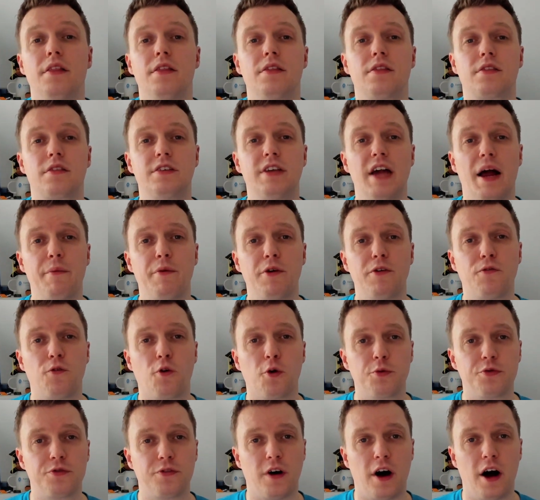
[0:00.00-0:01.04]
Xamarin
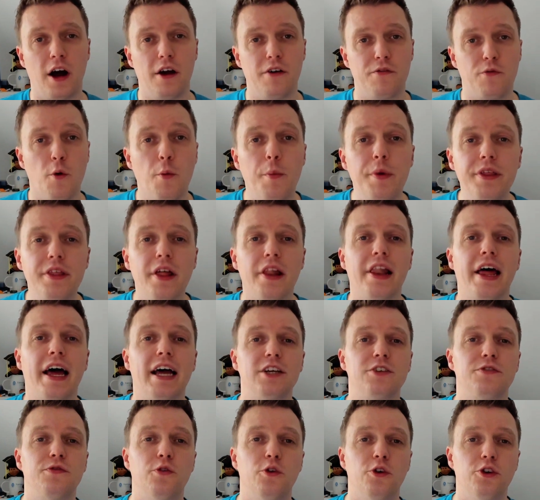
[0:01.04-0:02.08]
Forms 5 will be the
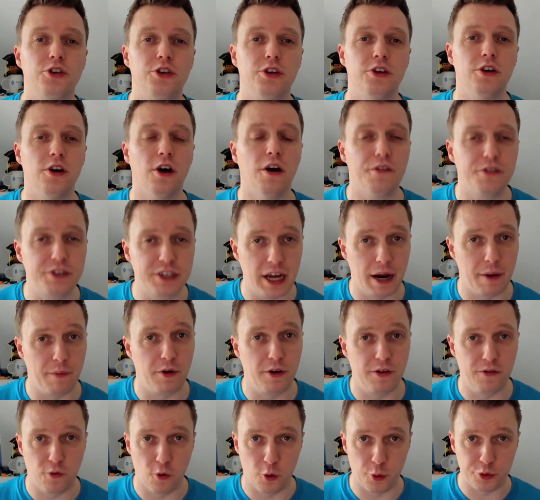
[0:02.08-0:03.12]
last version of
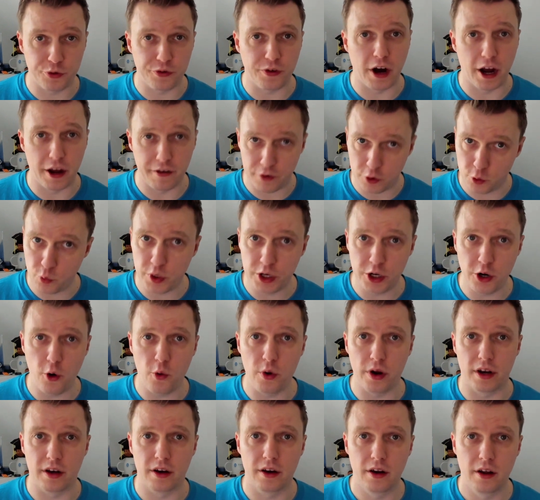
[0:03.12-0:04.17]
Xamarin Forms 5 as we know
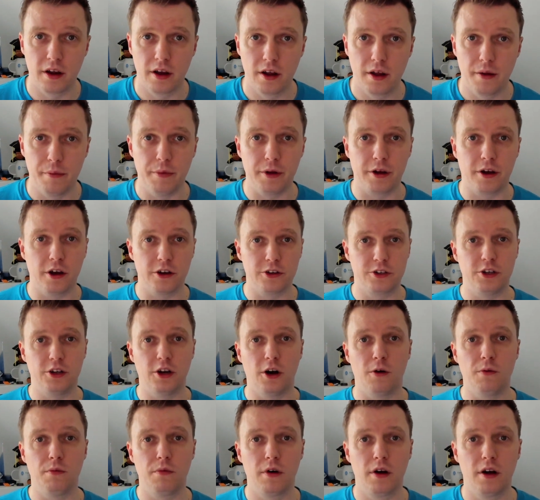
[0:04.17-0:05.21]
it. Because, you
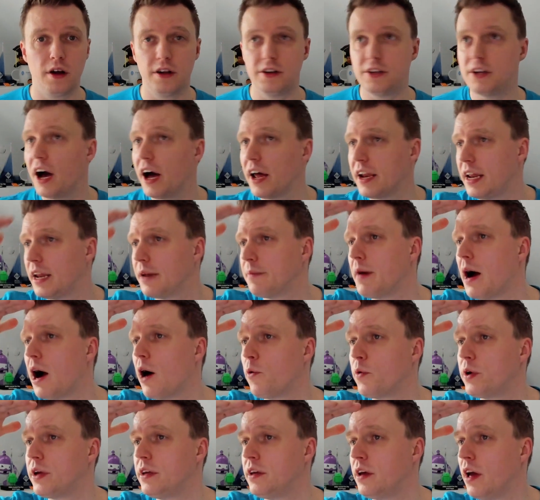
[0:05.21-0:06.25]
know, .NET
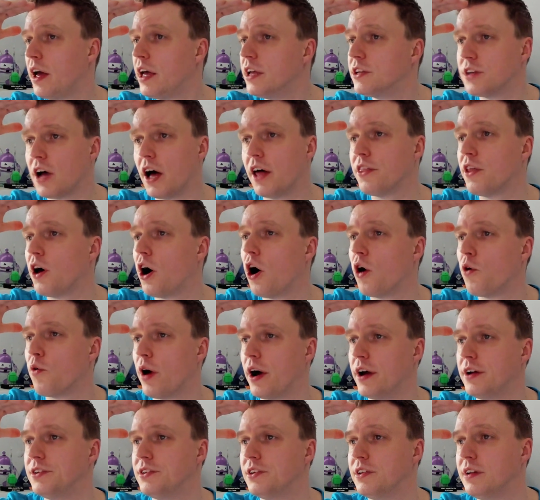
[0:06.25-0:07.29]
MAUI is on the
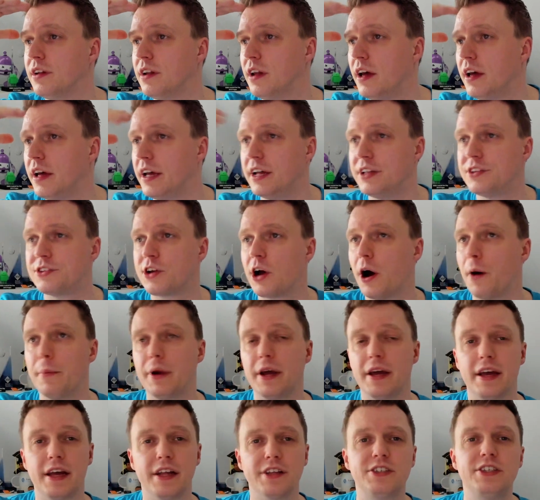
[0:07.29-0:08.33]
horizon, it's
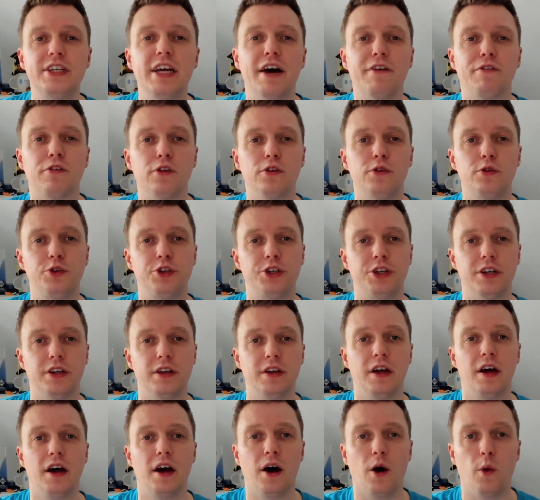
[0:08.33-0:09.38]
coming, it's the evolution,
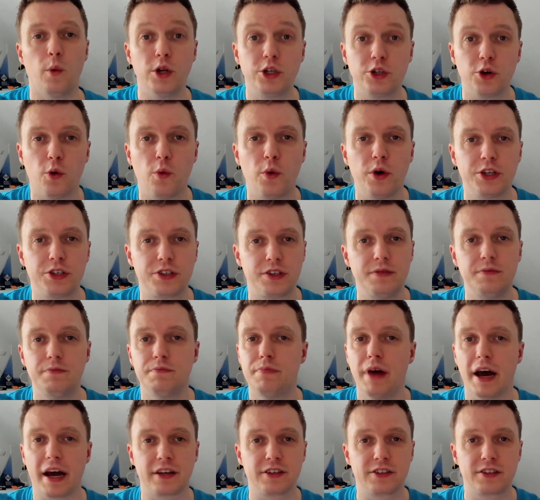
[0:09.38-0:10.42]
which always
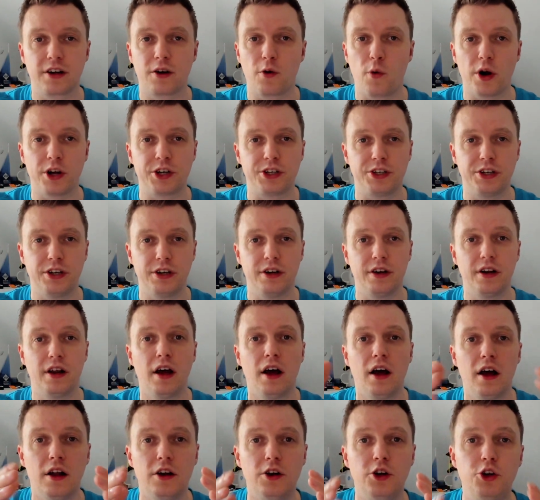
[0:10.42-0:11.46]
begs the question,
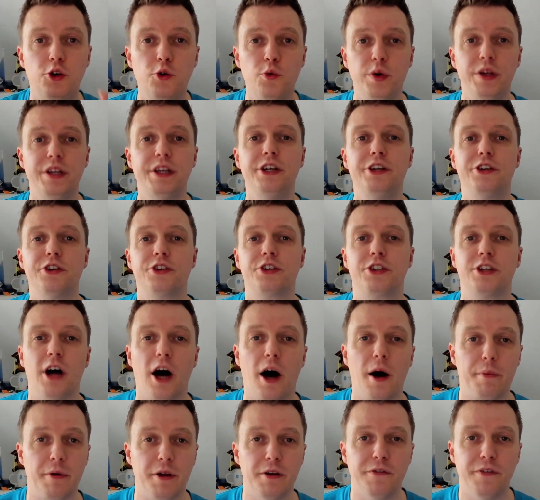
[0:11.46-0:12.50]
do we need to
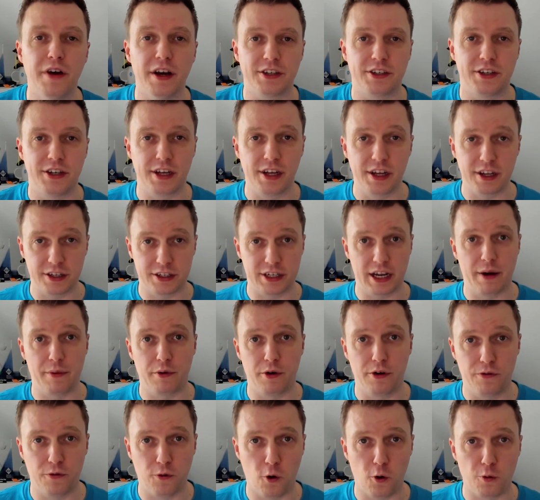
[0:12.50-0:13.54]
stop investing in
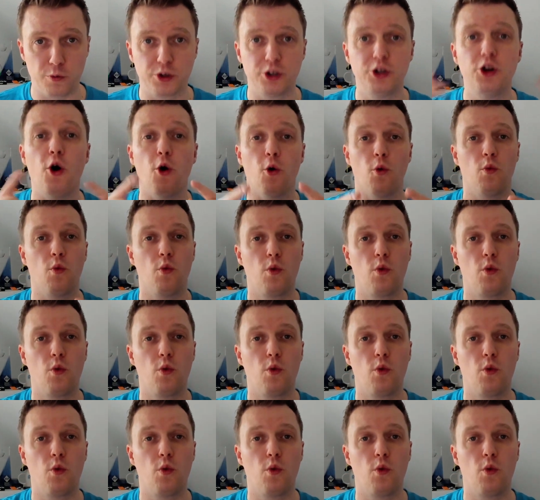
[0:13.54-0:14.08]
Xamarin Forms? No,